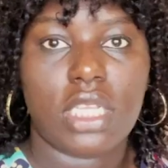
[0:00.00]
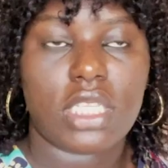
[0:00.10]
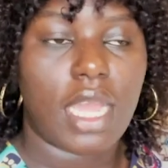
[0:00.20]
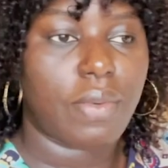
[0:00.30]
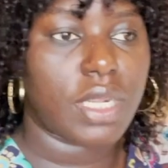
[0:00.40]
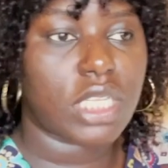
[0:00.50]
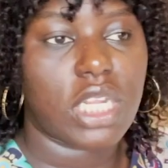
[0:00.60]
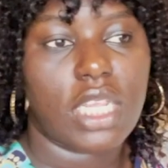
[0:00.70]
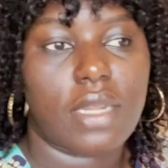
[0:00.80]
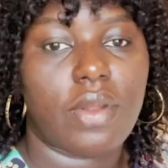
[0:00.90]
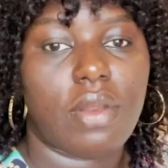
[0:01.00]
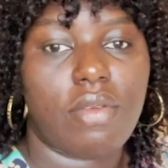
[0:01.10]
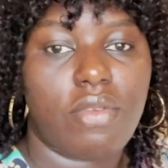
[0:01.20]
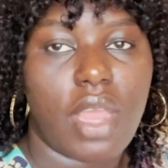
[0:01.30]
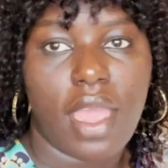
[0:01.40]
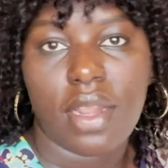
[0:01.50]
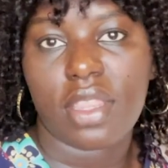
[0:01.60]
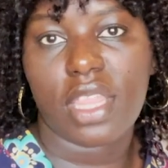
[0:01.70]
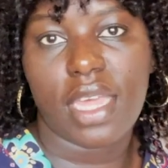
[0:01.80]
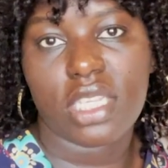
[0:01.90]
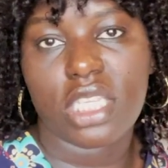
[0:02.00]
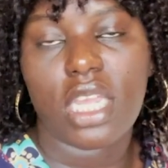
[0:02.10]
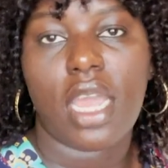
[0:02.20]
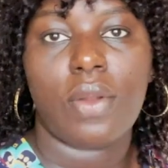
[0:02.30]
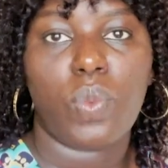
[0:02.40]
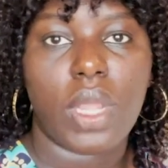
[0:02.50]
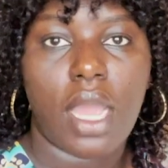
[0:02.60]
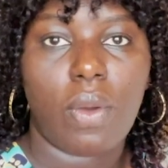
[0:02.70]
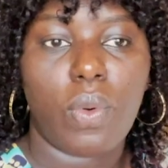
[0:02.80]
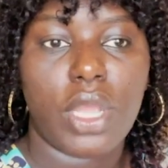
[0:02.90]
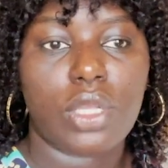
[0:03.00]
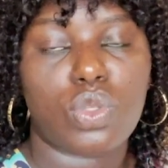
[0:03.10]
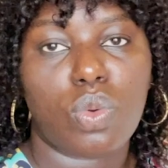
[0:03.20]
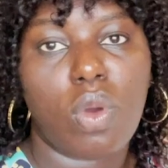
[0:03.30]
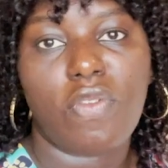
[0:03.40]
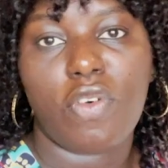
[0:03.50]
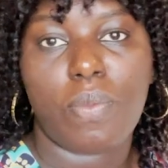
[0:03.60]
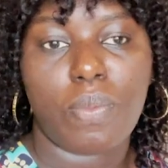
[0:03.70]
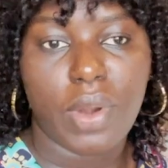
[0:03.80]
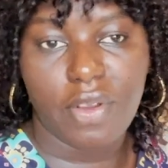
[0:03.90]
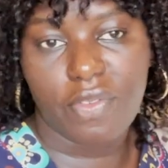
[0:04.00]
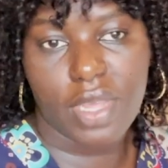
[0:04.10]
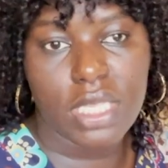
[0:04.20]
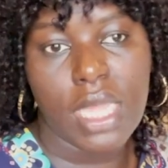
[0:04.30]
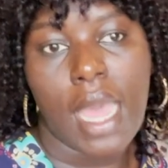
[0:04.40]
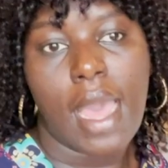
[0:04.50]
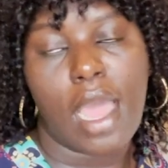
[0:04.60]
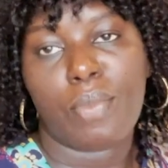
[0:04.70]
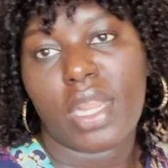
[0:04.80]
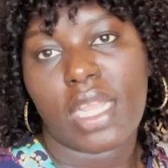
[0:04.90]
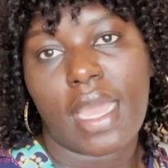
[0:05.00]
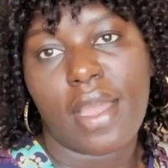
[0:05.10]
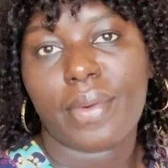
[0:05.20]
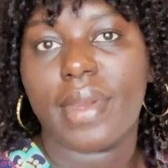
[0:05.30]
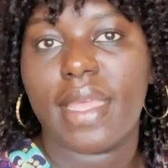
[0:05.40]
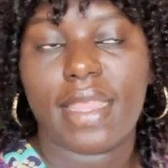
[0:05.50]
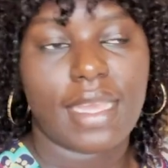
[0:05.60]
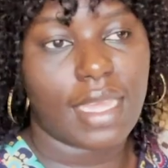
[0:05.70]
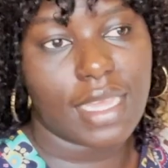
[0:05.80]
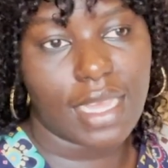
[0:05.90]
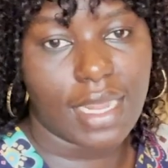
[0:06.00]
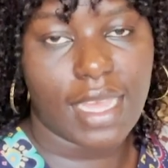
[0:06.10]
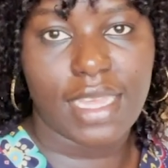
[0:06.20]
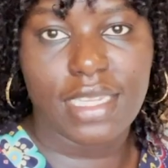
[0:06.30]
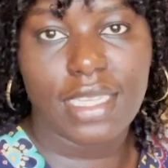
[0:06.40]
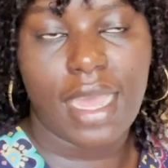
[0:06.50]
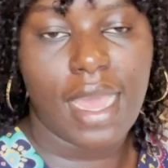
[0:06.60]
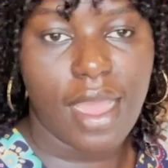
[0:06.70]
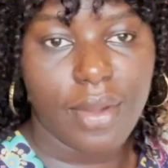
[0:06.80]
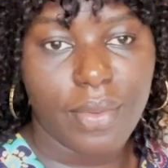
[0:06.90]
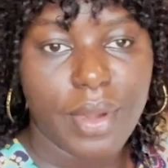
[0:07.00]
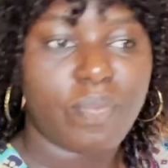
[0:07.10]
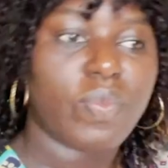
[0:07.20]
It's currently 9:30 and we are going to go for breakfast. I'm really hungry. The kids are hungry.